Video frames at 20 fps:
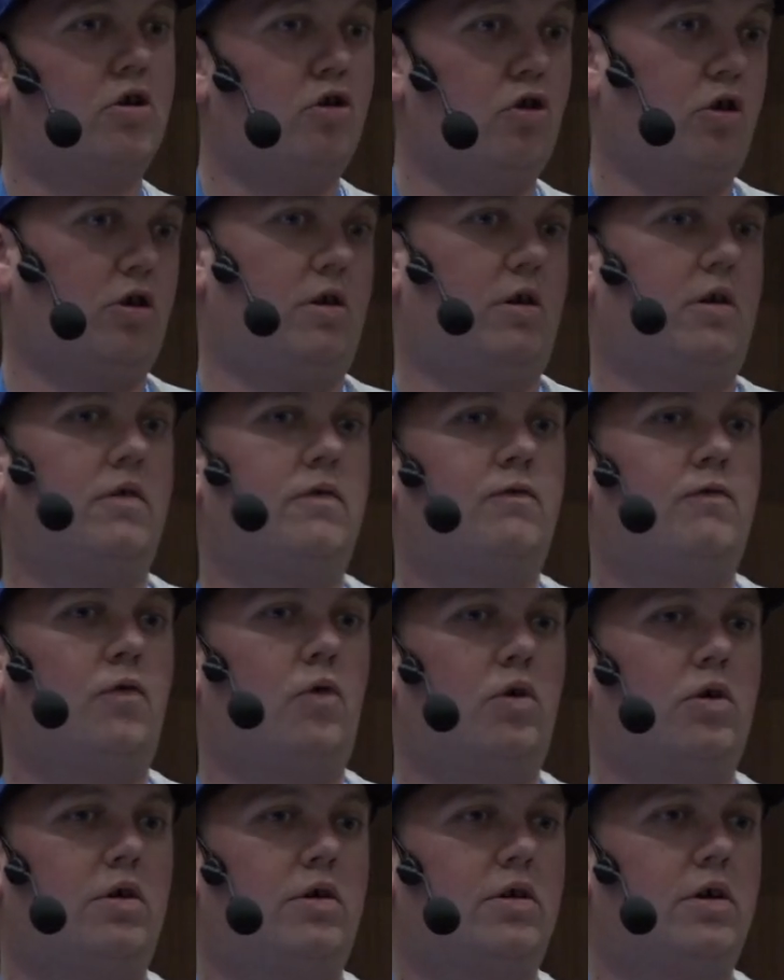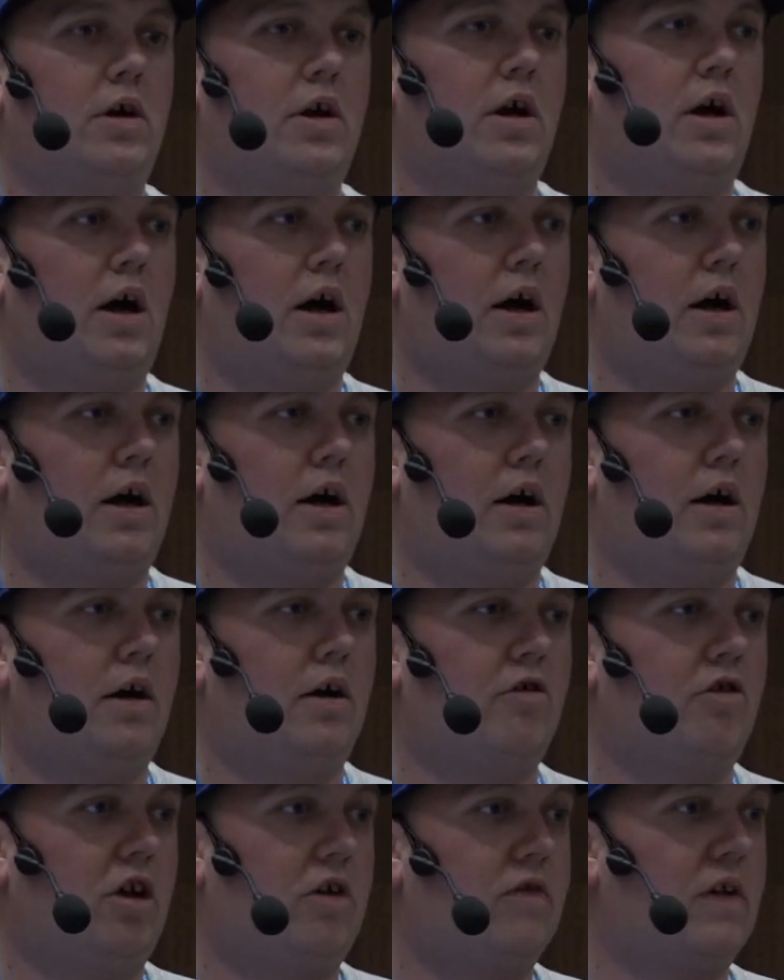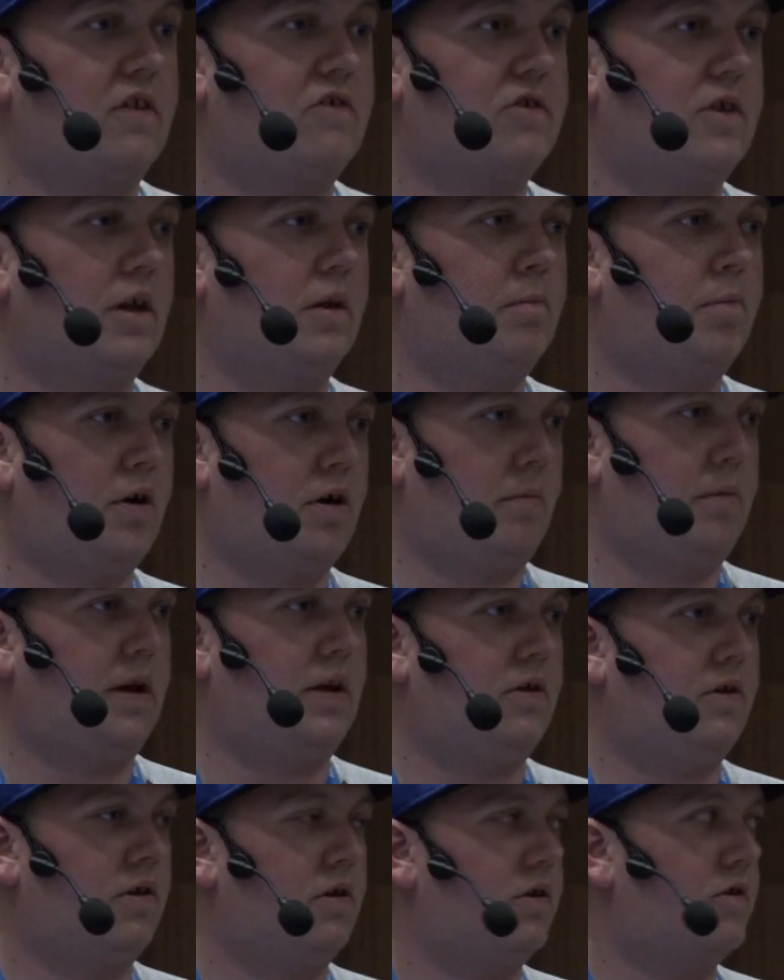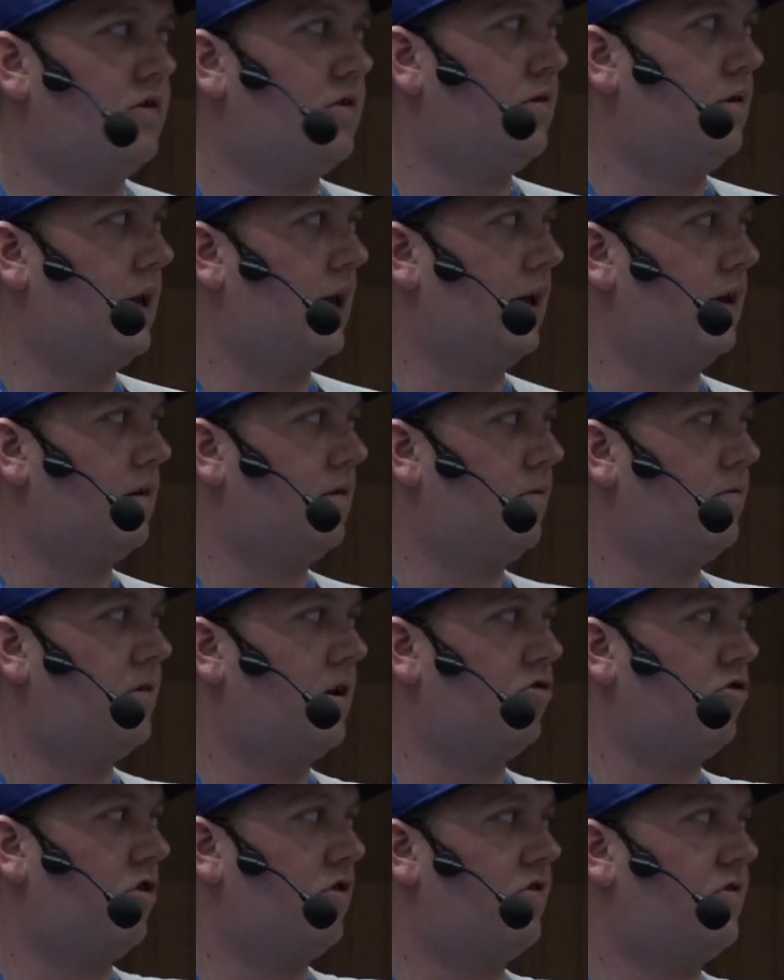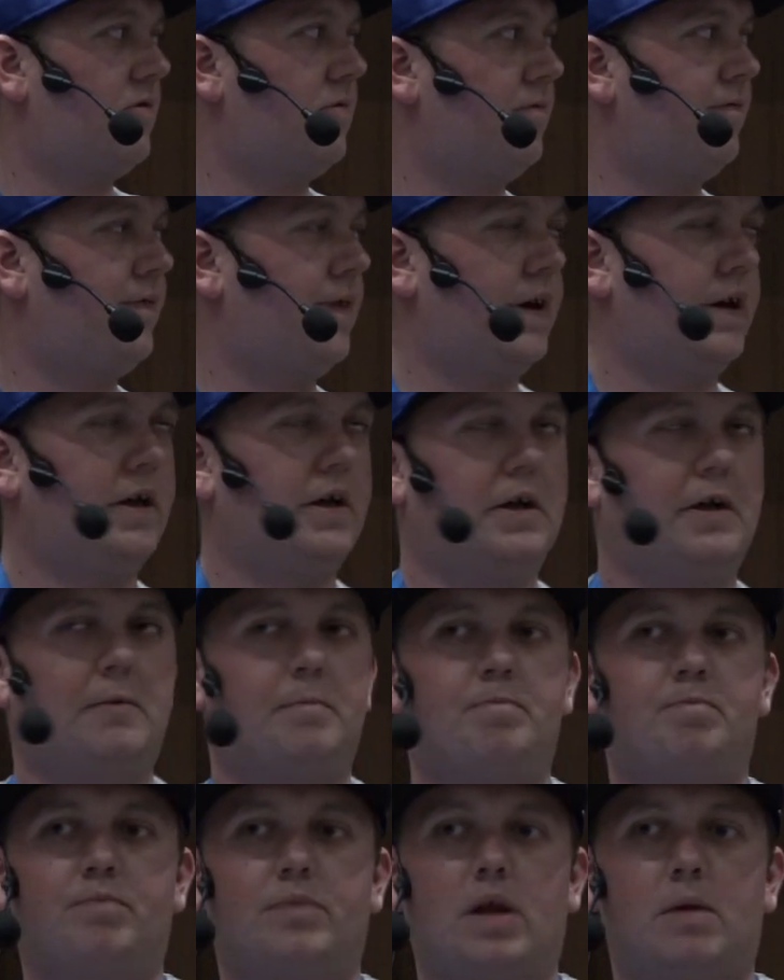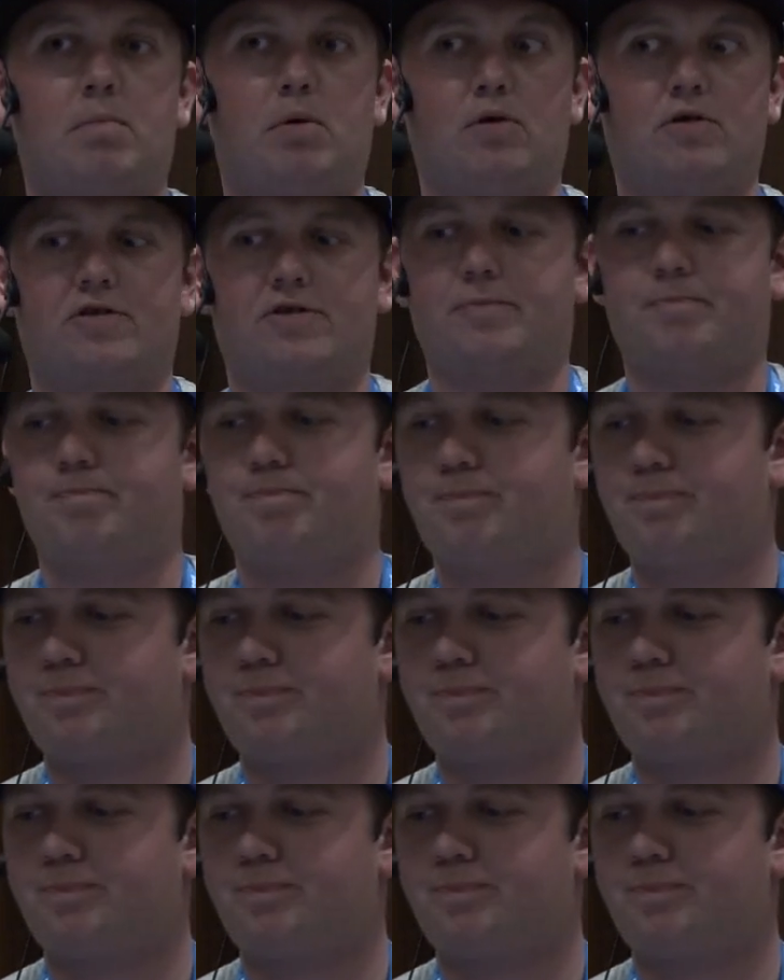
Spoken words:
curl for requesting parameters, such as via post.